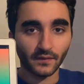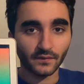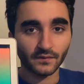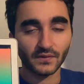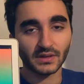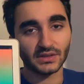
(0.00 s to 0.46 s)

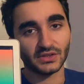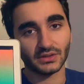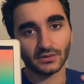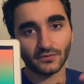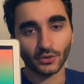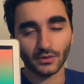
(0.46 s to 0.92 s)
finishing the
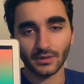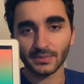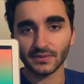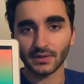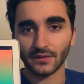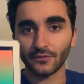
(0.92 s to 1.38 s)
follow-ups,
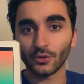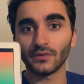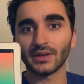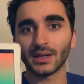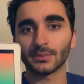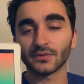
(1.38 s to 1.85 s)
like
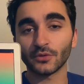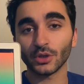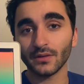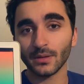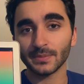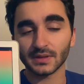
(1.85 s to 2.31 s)
following up the
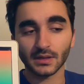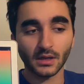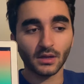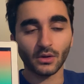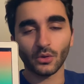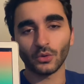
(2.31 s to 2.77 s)
follow-ups
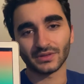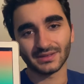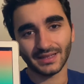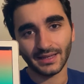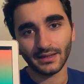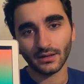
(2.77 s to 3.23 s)
on the
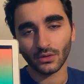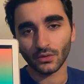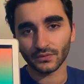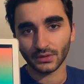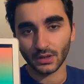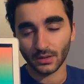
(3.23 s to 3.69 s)
day of
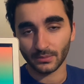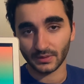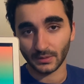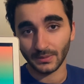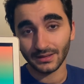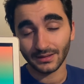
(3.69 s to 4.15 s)
the company
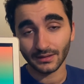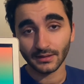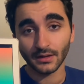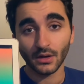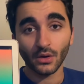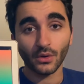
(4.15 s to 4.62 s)
meeting,
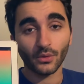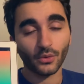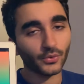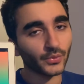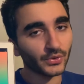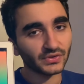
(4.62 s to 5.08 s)
or
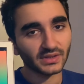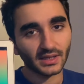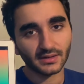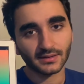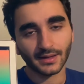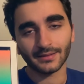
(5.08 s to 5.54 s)
worst
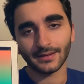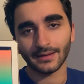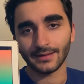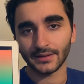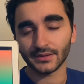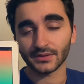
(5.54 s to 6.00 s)
case a day
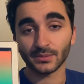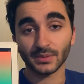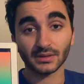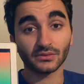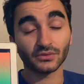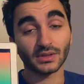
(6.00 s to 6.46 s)
later, but
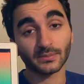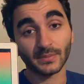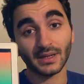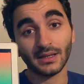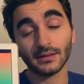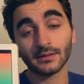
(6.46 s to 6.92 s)
do not make
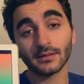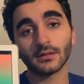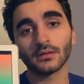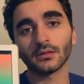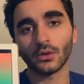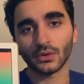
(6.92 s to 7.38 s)
it
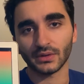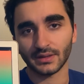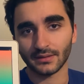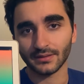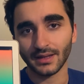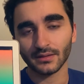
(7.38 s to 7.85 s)
longer than
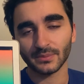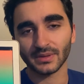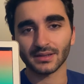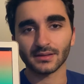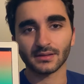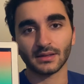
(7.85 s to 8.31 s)
that
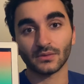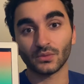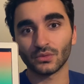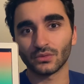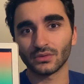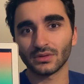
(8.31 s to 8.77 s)
because it
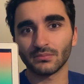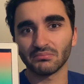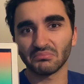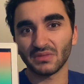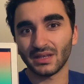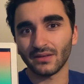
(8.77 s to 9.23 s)
wouldn't
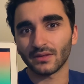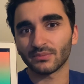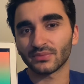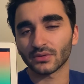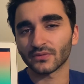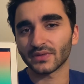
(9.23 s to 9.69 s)
give a
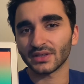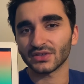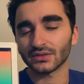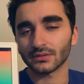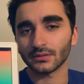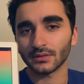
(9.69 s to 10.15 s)

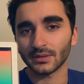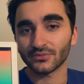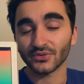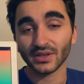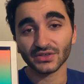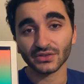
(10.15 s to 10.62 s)
professional
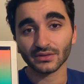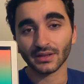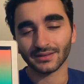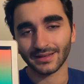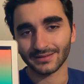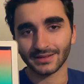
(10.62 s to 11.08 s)
impression and
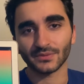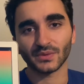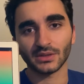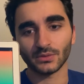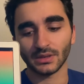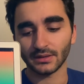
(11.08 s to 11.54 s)
that can
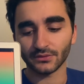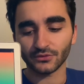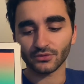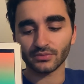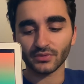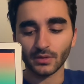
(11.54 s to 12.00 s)
really lead into a
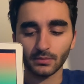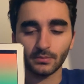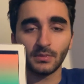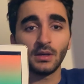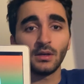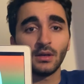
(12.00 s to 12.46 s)
problem.
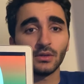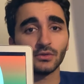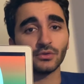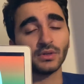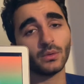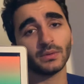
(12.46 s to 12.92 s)
So
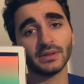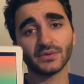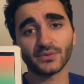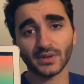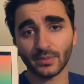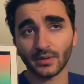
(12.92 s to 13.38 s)
now let's
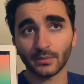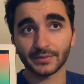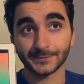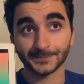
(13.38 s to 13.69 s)
wrap up.